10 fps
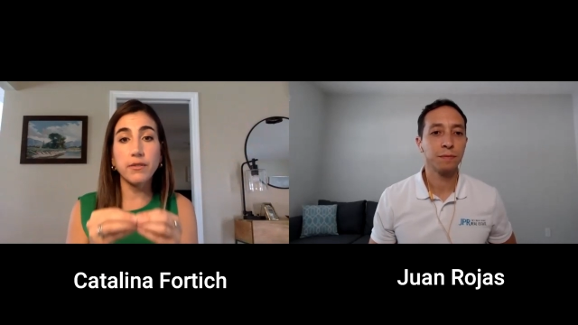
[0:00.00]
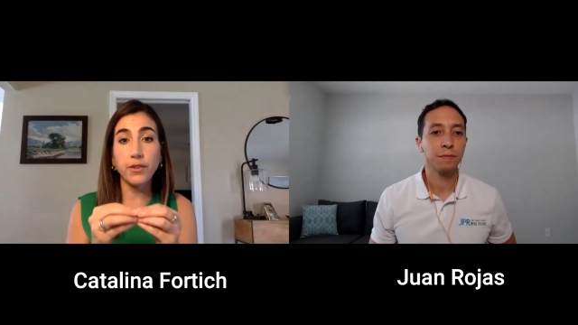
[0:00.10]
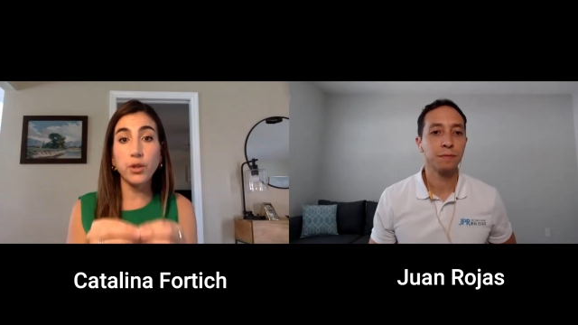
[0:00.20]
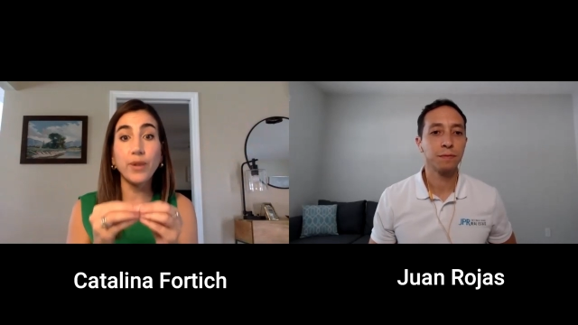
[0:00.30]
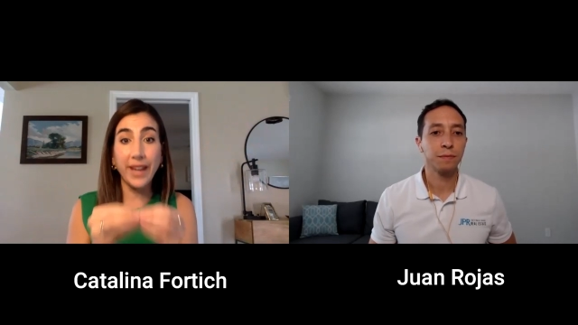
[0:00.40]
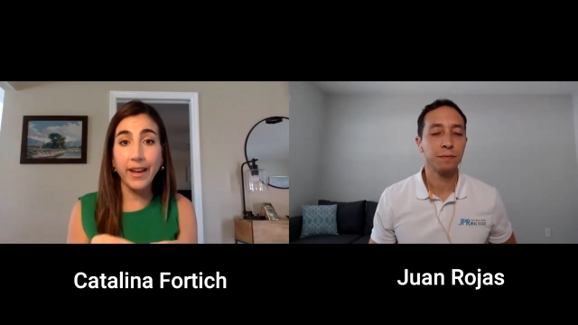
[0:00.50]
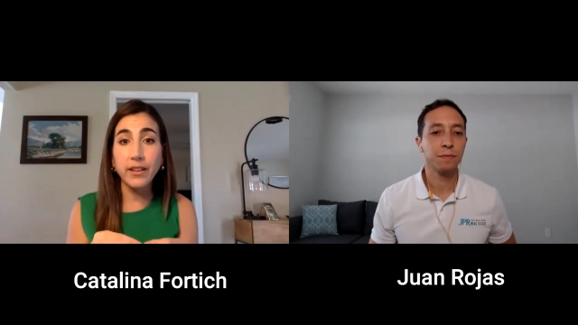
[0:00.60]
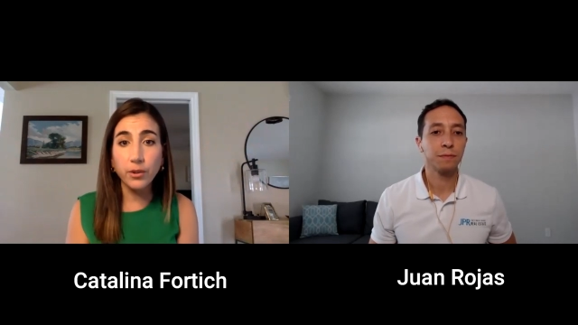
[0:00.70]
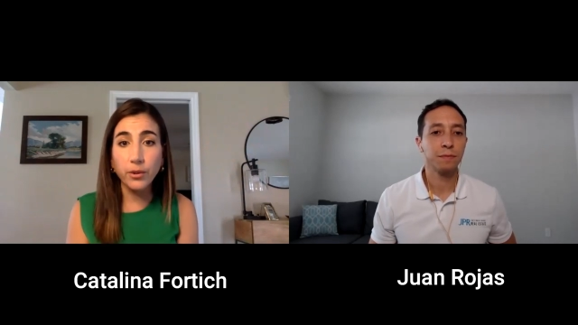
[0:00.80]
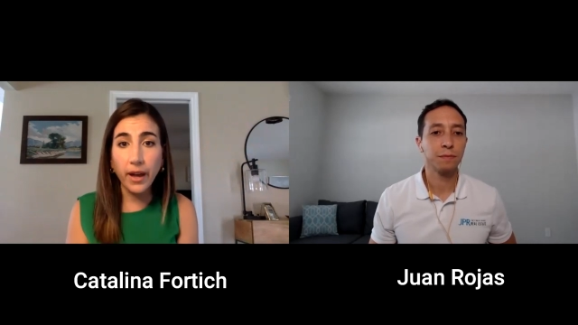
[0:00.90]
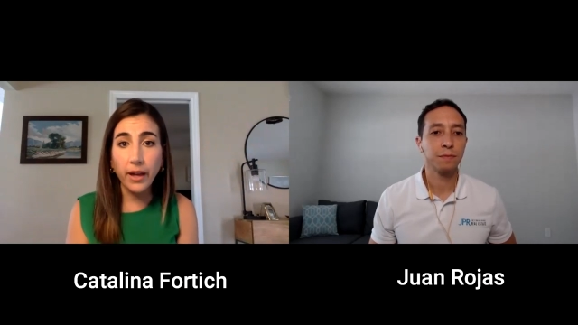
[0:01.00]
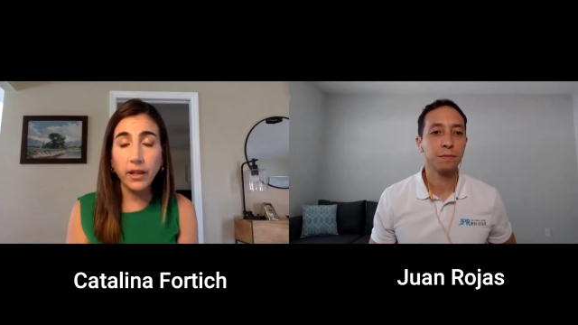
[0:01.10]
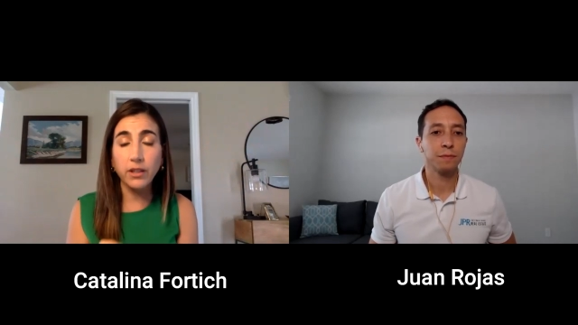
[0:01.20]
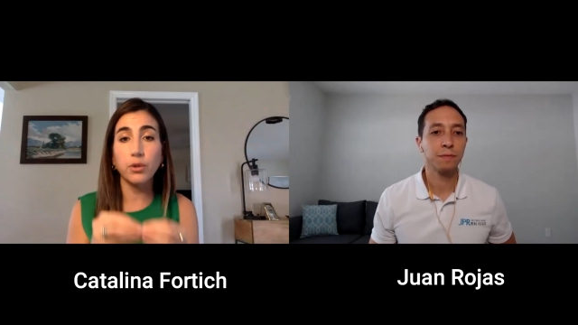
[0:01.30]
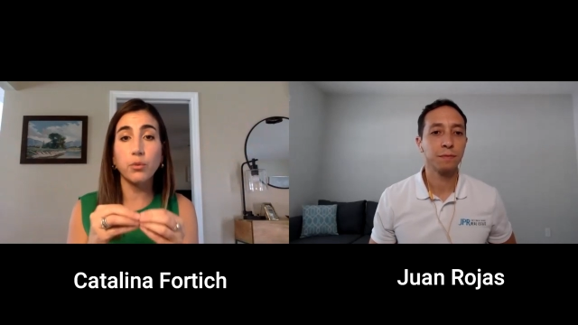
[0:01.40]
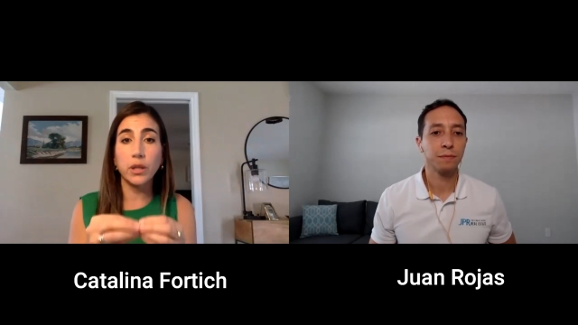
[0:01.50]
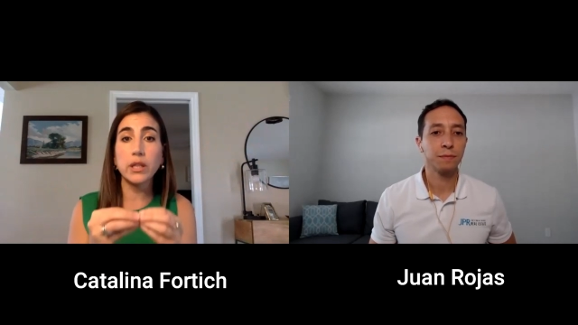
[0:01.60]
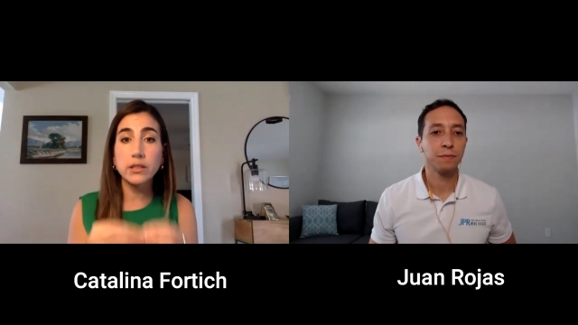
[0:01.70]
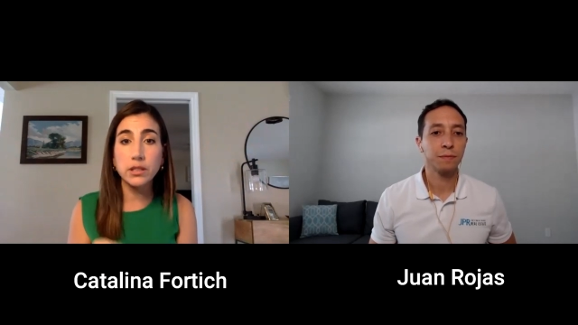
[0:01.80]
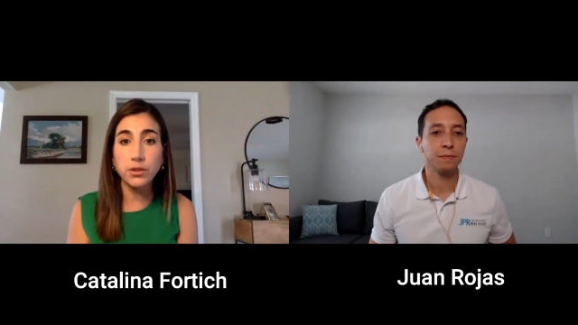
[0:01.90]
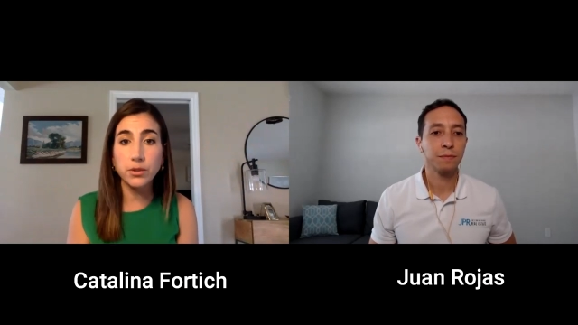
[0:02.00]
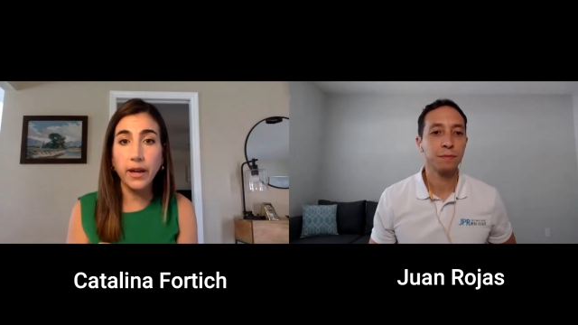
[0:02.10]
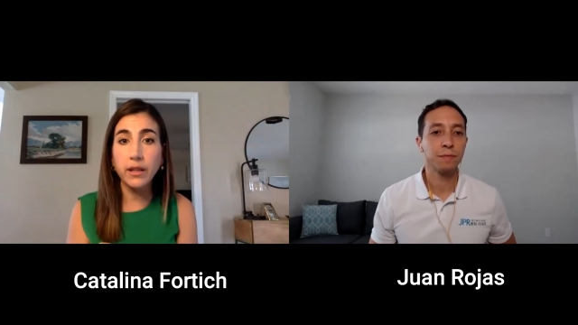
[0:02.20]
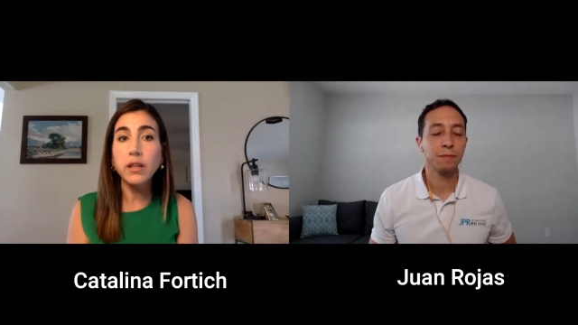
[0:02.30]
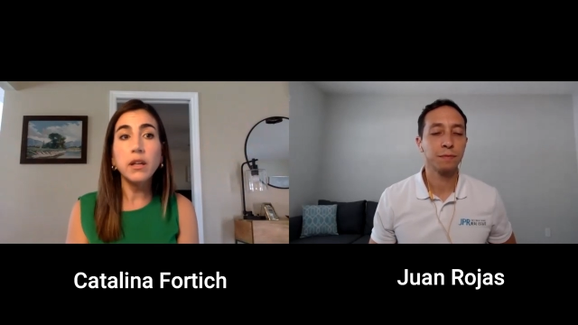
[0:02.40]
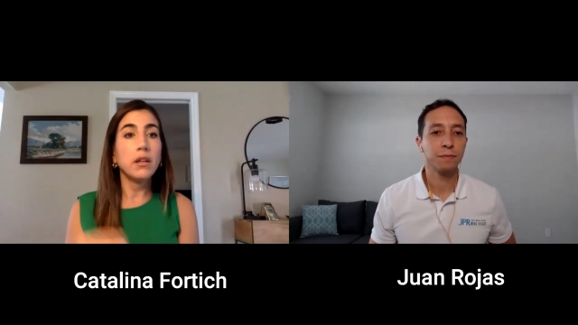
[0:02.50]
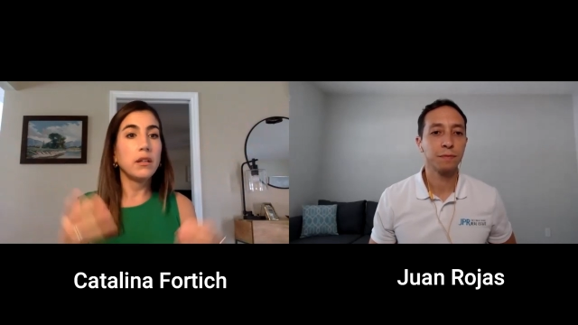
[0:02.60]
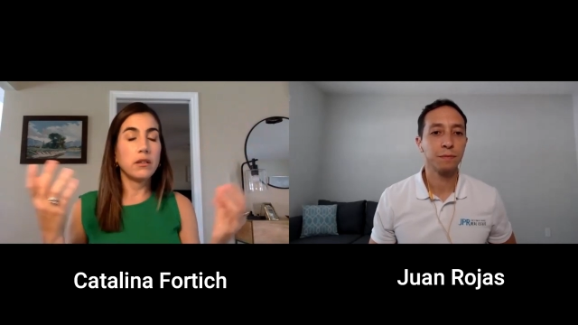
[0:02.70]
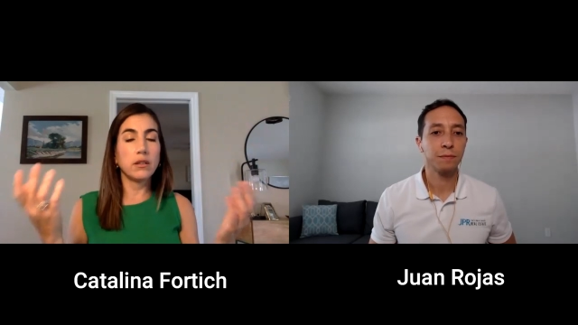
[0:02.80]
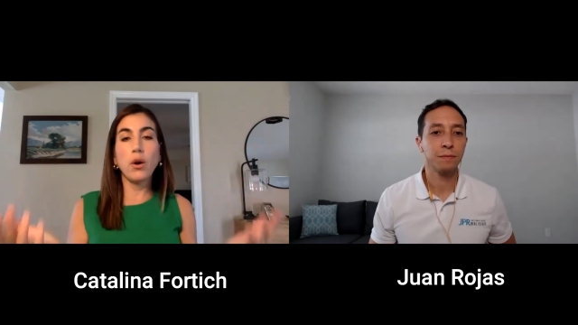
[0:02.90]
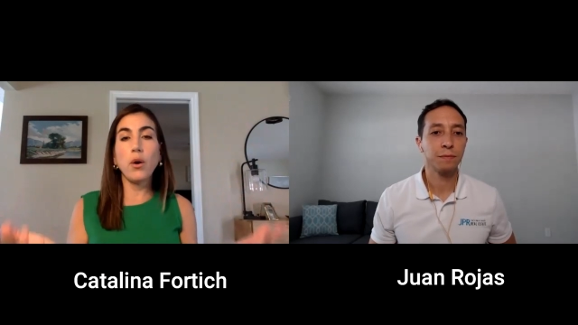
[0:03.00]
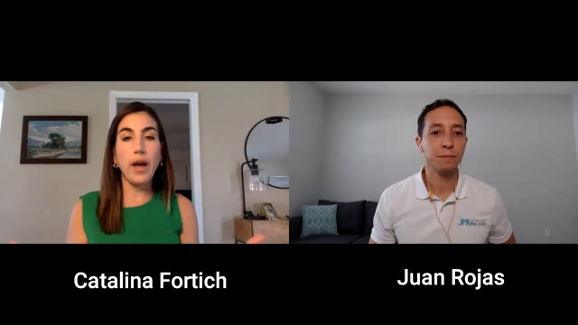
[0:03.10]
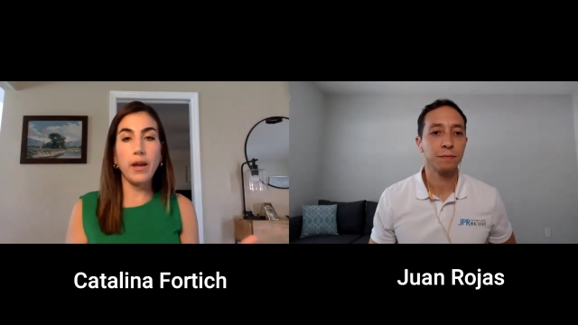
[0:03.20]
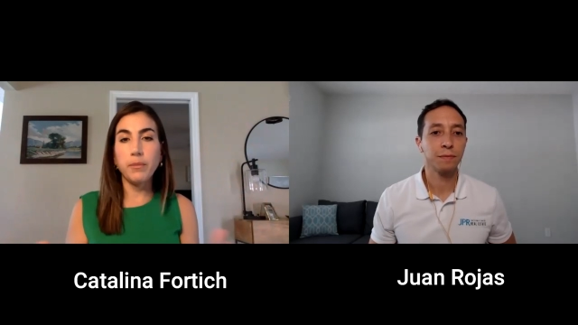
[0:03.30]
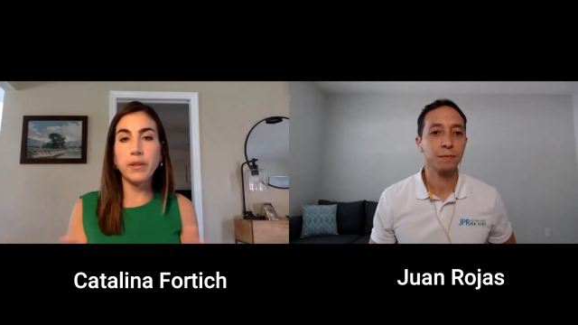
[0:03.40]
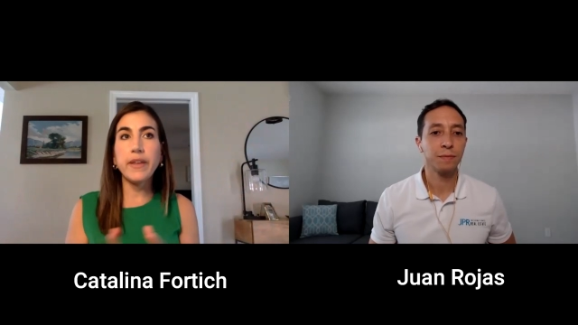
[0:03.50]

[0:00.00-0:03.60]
Speaker 1: If you can do that and you're willing to do that, go ahead. But